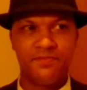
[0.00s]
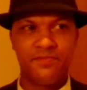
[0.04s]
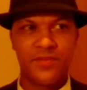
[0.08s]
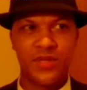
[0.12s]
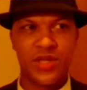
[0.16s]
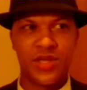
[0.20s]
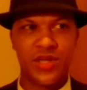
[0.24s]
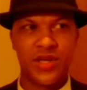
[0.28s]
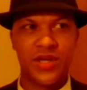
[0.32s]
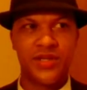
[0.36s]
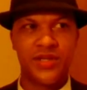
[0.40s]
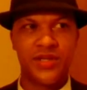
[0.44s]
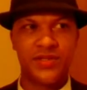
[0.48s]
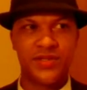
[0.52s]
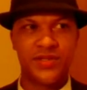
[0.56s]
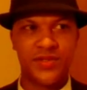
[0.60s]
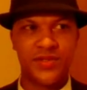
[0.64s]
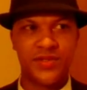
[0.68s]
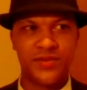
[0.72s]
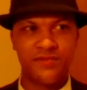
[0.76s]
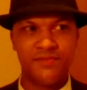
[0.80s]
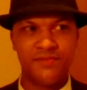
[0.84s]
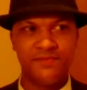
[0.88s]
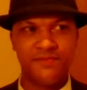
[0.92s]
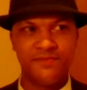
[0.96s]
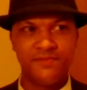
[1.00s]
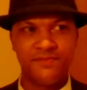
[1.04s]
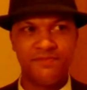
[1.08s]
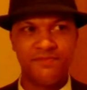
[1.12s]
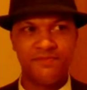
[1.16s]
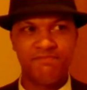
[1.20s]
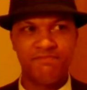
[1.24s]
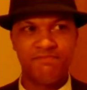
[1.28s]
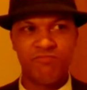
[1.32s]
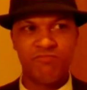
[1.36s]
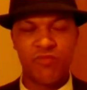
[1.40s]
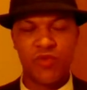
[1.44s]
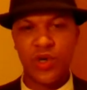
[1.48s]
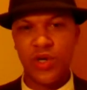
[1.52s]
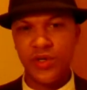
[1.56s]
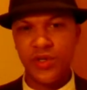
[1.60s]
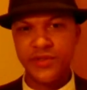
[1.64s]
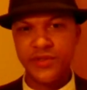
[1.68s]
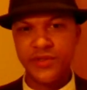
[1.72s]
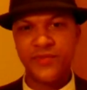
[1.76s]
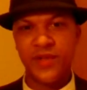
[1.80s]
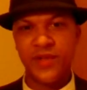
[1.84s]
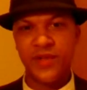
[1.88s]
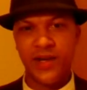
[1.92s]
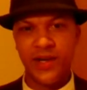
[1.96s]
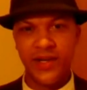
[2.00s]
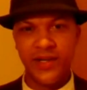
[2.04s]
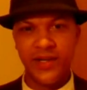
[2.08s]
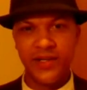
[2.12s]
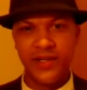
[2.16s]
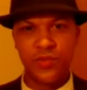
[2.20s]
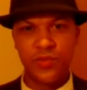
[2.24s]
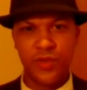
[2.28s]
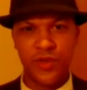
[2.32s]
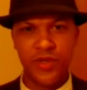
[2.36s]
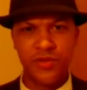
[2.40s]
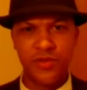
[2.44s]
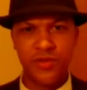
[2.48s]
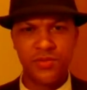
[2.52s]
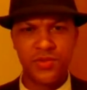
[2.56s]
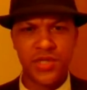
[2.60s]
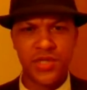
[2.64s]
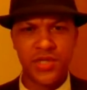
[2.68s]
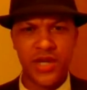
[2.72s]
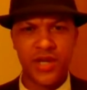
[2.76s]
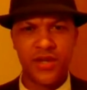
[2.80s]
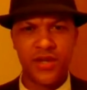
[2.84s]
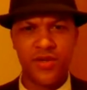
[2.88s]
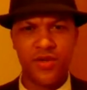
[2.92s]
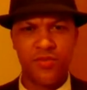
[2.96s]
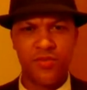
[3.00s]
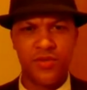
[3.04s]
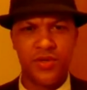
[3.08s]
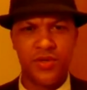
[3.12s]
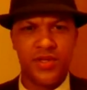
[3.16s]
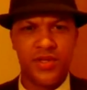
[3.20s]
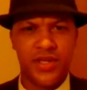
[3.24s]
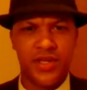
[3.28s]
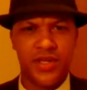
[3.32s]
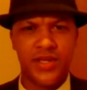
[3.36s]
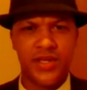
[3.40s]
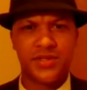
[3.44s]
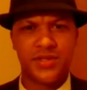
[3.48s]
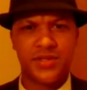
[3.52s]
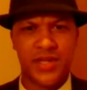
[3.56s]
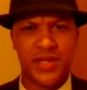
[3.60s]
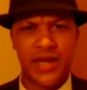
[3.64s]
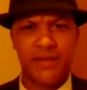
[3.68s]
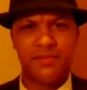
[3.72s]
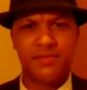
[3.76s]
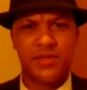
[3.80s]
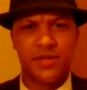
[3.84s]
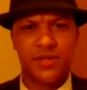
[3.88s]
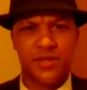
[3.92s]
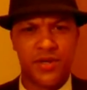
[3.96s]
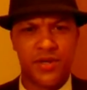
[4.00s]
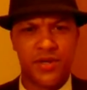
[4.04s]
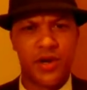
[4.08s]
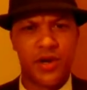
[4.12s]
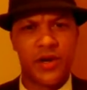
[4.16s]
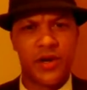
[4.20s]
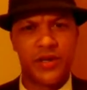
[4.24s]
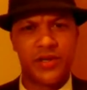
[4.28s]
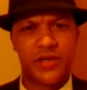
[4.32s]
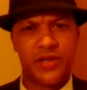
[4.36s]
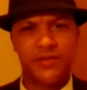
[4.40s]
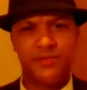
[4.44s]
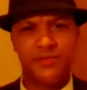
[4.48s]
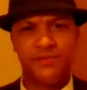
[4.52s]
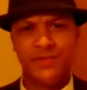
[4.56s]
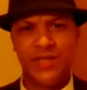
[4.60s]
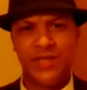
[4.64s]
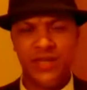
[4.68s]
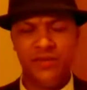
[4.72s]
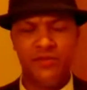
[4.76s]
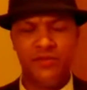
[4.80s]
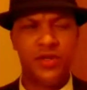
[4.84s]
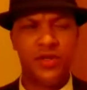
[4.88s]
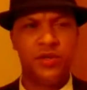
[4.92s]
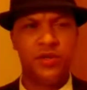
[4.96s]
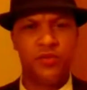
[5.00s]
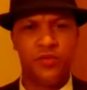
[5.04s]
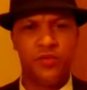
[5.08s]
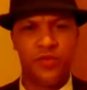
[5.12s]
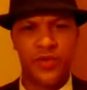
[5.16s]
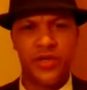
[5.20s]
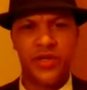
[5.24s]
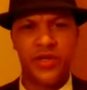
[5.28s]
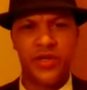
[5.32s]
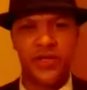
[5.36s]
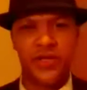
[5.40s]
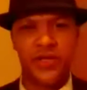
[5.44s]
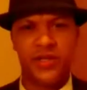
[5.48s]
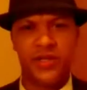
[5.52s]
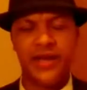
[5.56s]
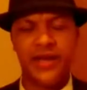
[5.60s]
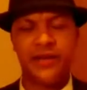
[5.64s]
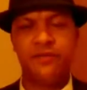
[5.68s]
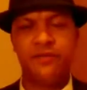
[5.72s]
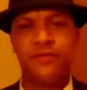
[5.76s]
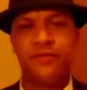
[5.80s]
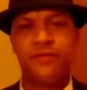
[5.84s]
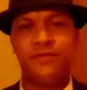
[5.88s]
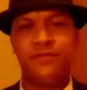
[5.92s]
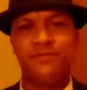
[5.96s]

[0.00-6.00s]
Because for all his flaws, William Shatner really is Captain Kirk, even in real life.